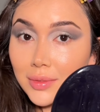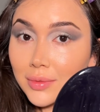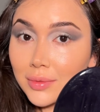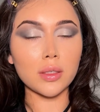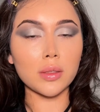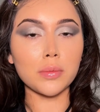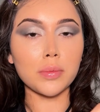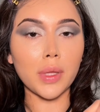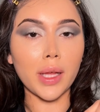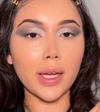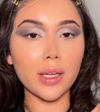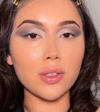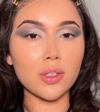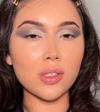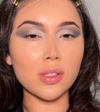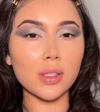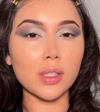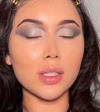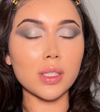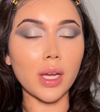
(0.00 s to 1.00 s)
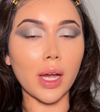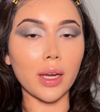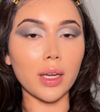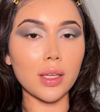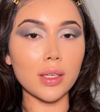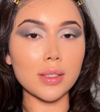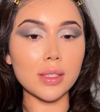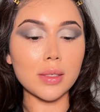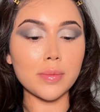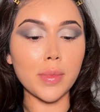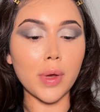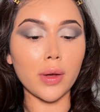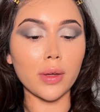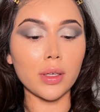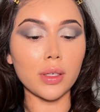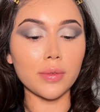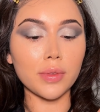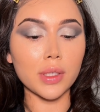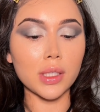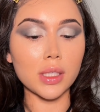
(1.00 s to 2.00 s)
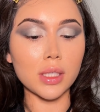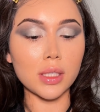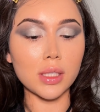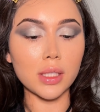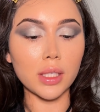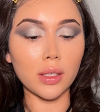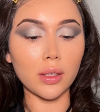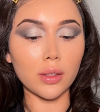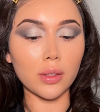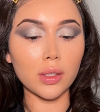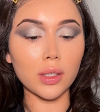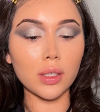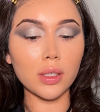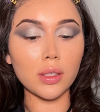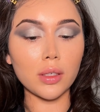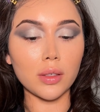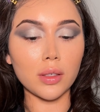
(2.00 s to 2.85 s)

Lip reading: To apply just the tiniest amount of concealer